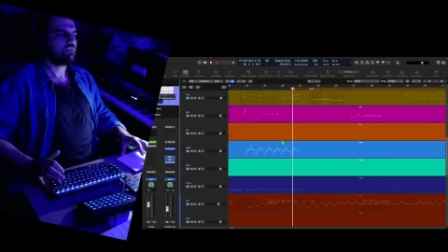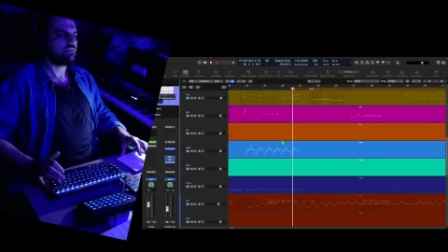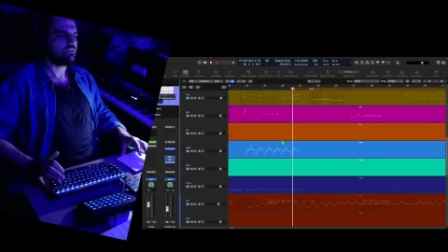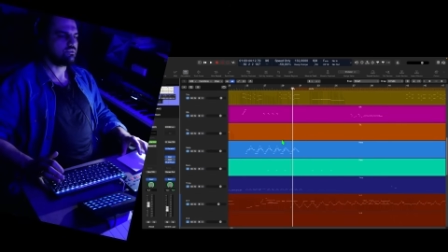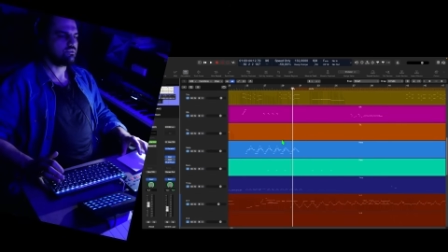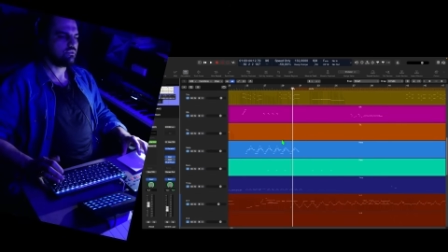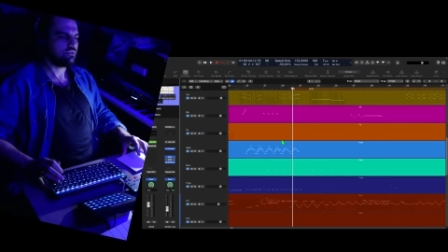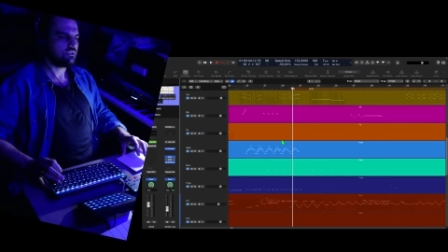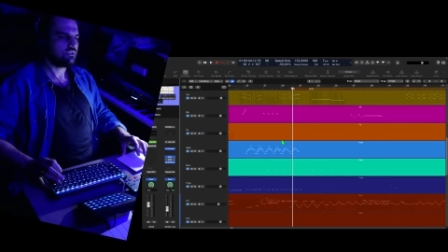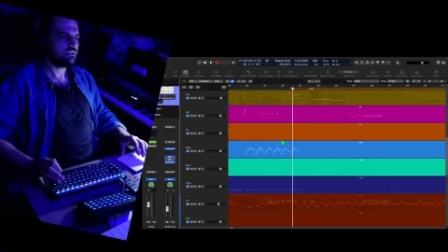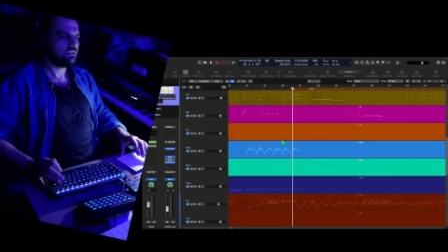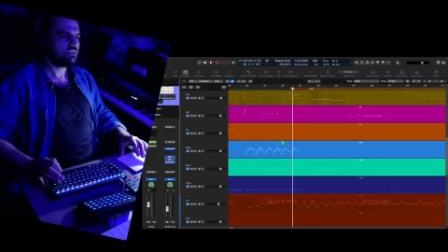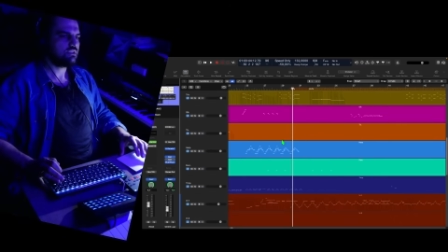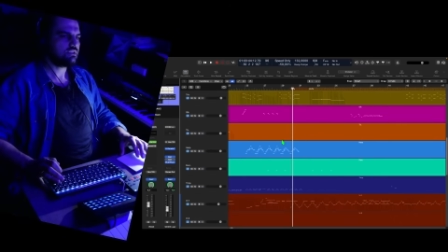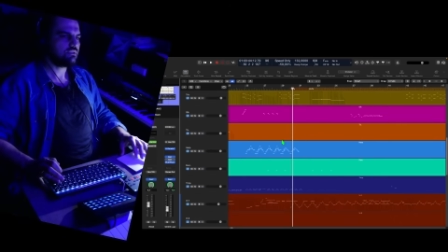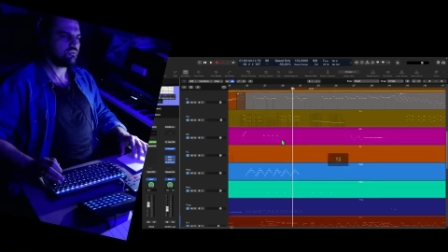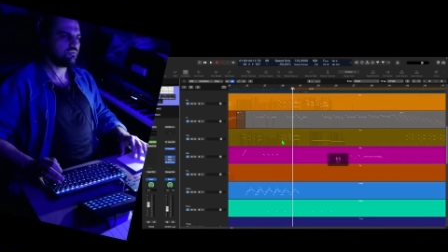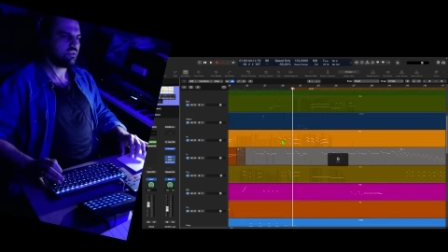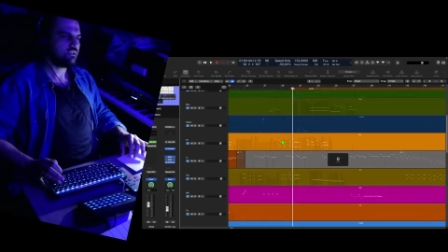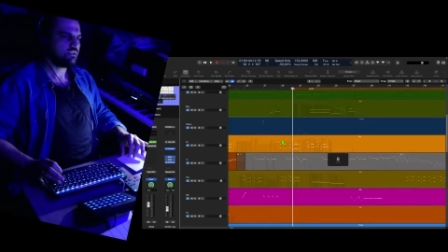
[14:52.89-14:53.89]
So the
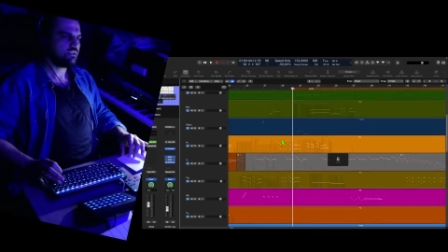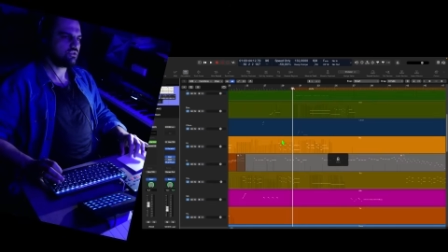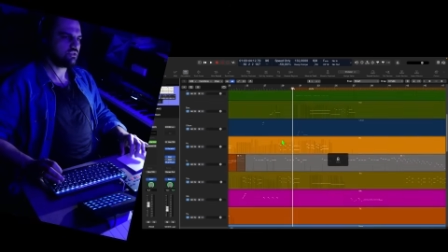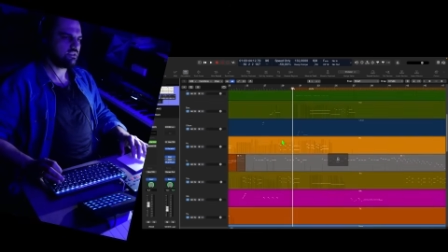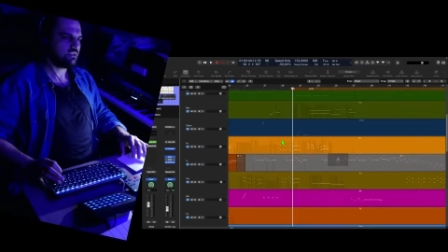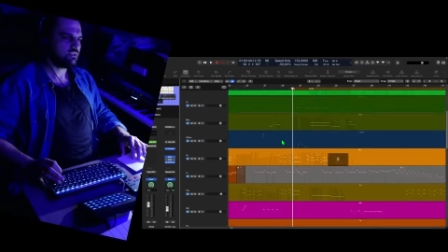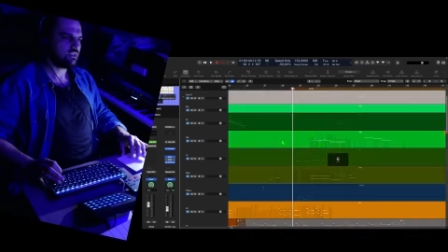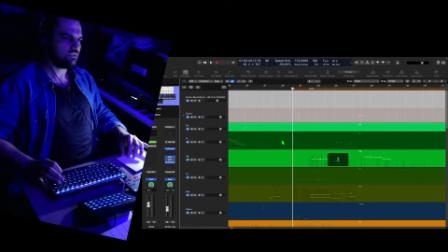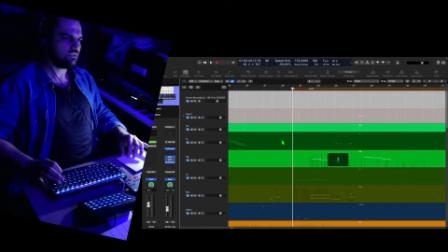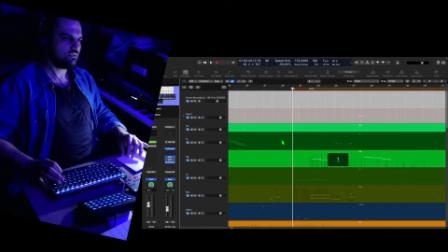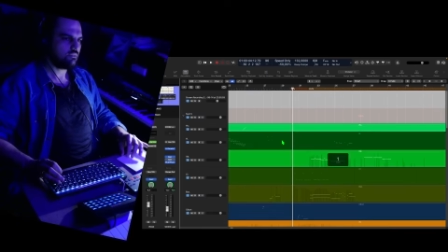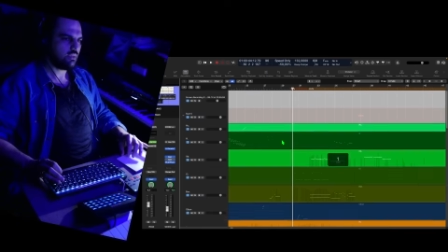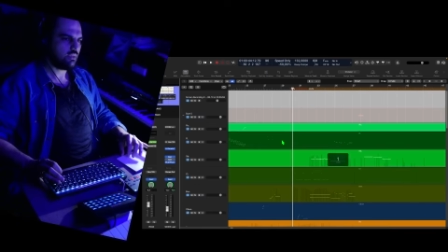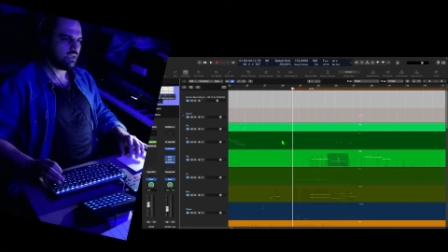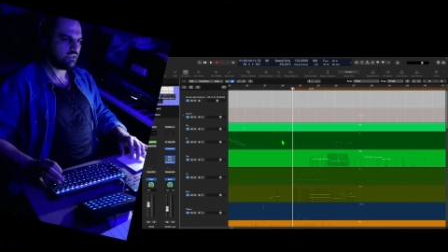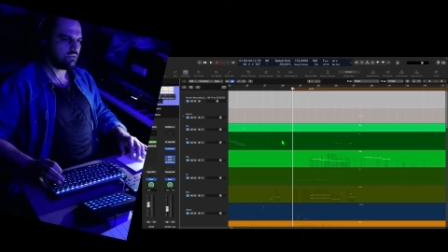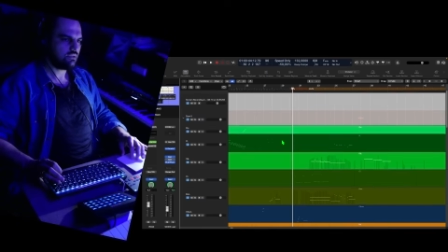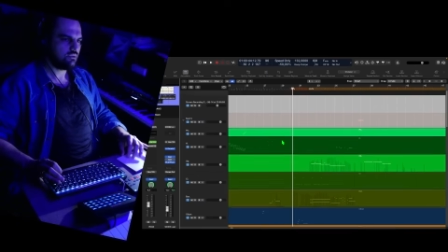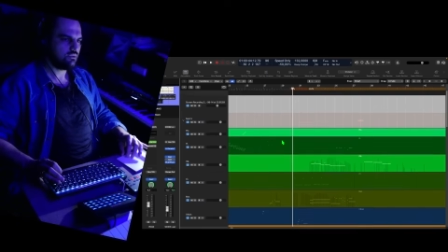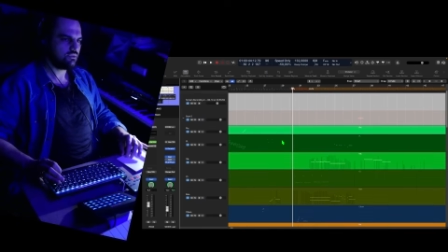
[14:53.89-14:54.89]
disadvantage is that you
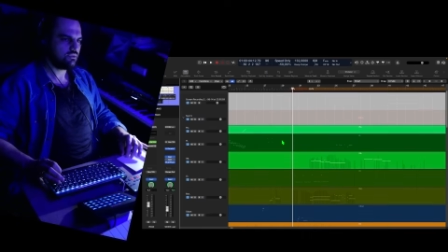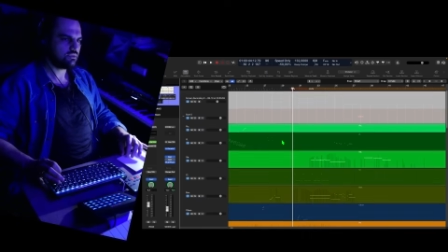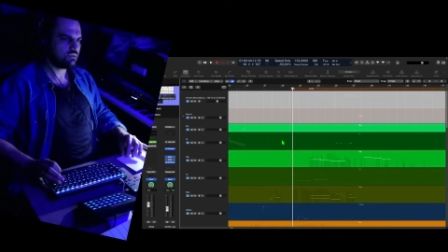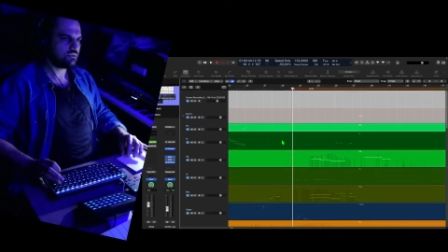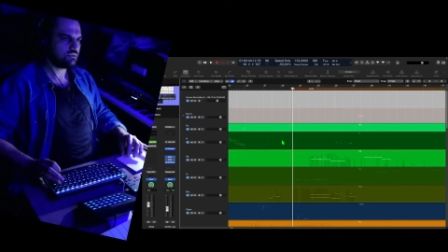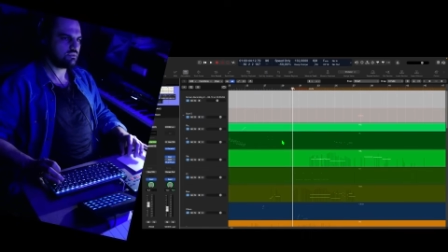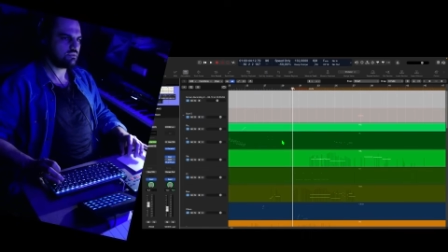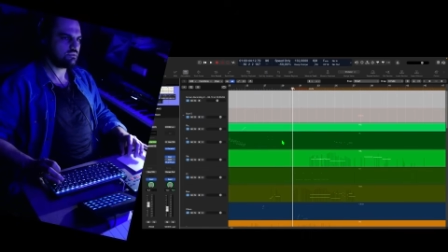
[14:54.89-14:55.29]
might lose